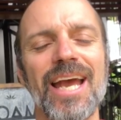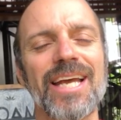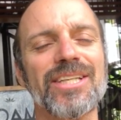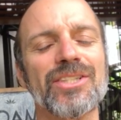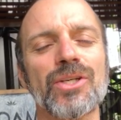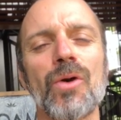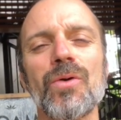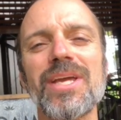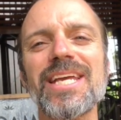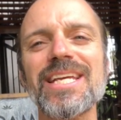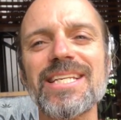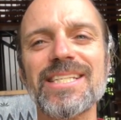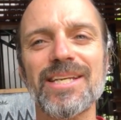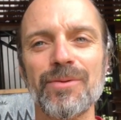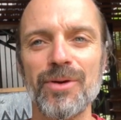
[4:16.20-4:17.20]
It's so
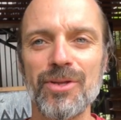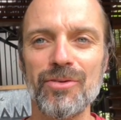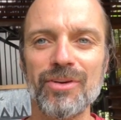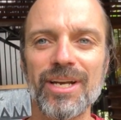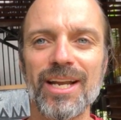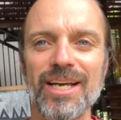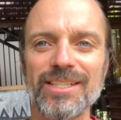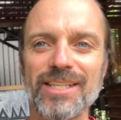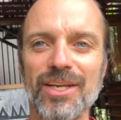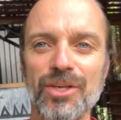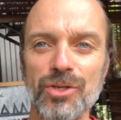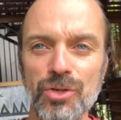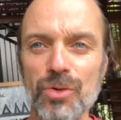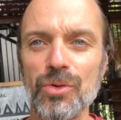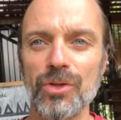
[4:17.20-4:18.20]
easy when you realize that
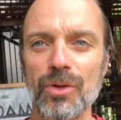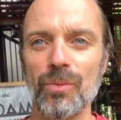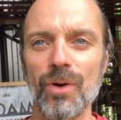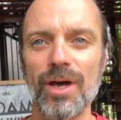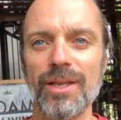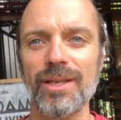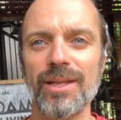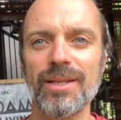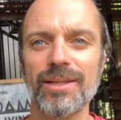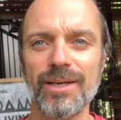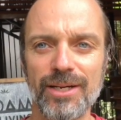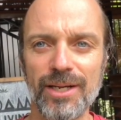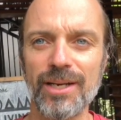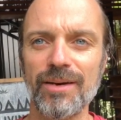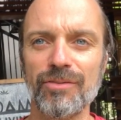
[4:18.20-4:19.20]
you are the one
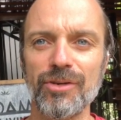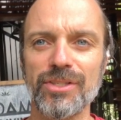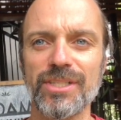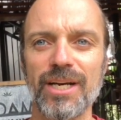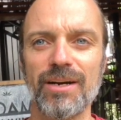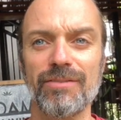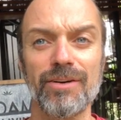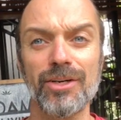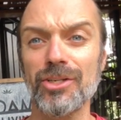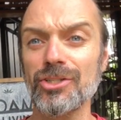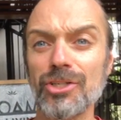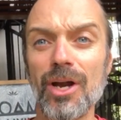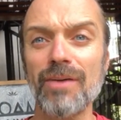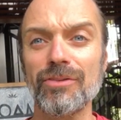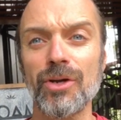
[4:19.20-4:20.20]
that can love yourself because
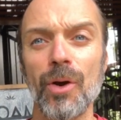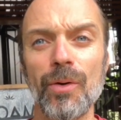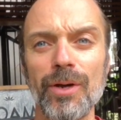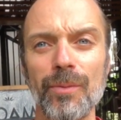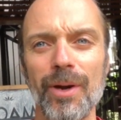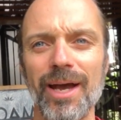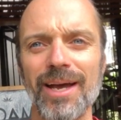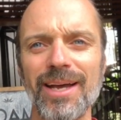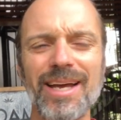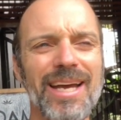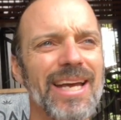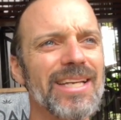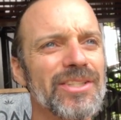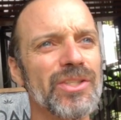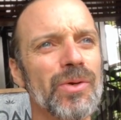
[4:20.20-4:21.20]
you don't have to go anywhere.
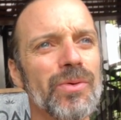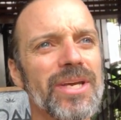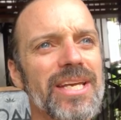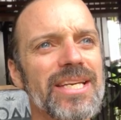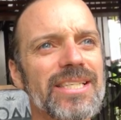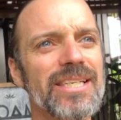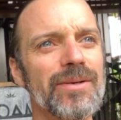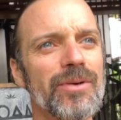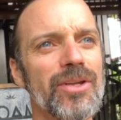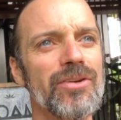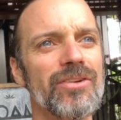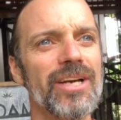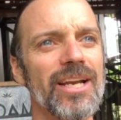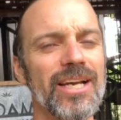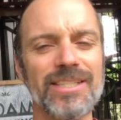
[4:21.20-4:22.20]
It's so easy when
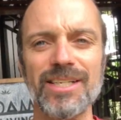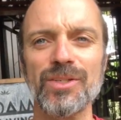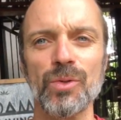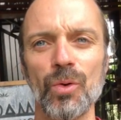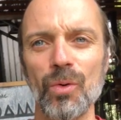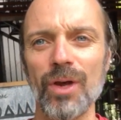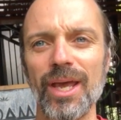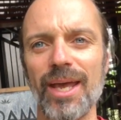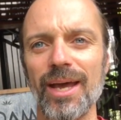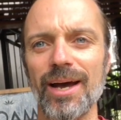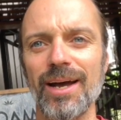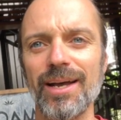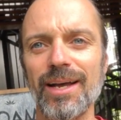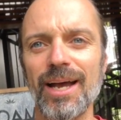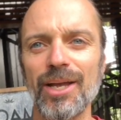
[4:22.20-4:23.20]
you realize it's all here
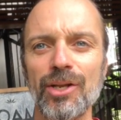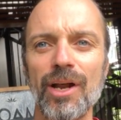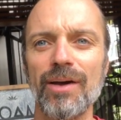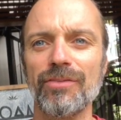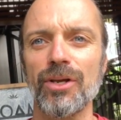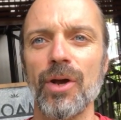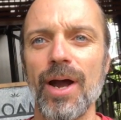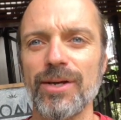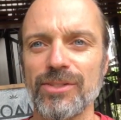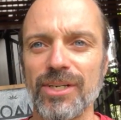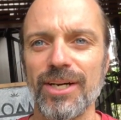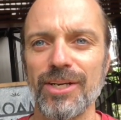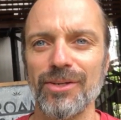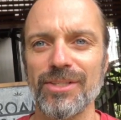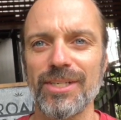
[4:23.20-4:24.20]
and you don't have to go
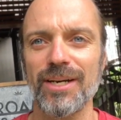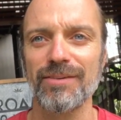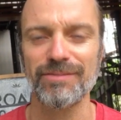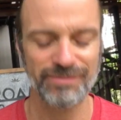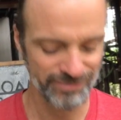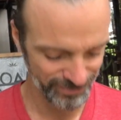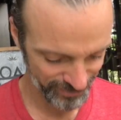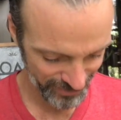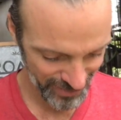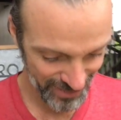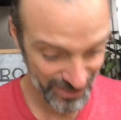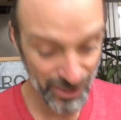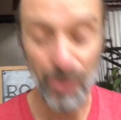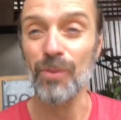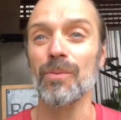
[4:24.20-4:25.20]
outside of yourself.
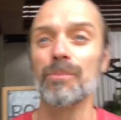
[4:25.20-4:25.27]
So,